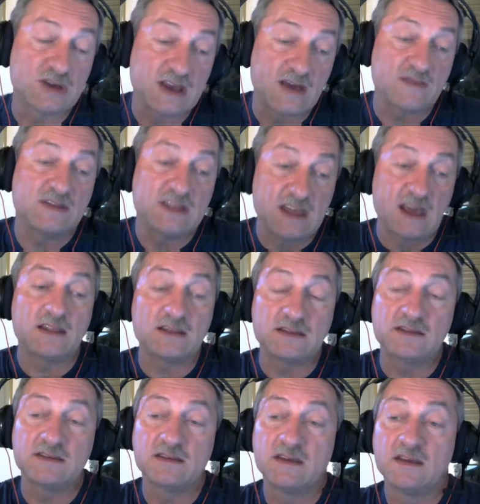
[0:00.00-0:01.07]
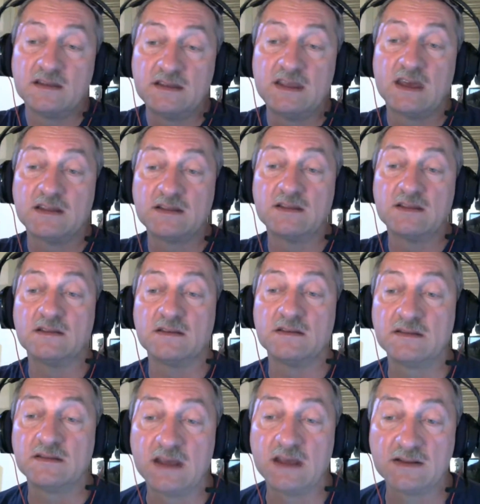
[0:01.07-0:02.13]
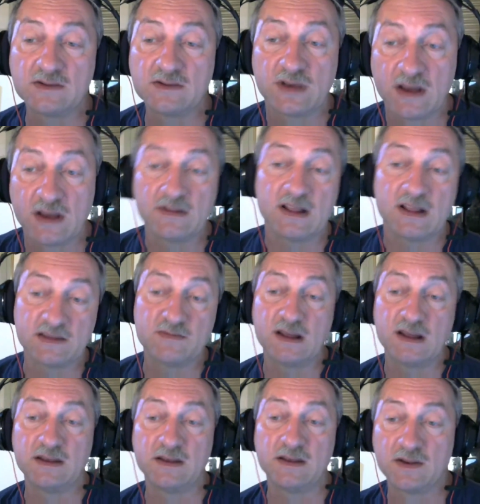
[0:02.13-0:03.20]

have that than to have less money.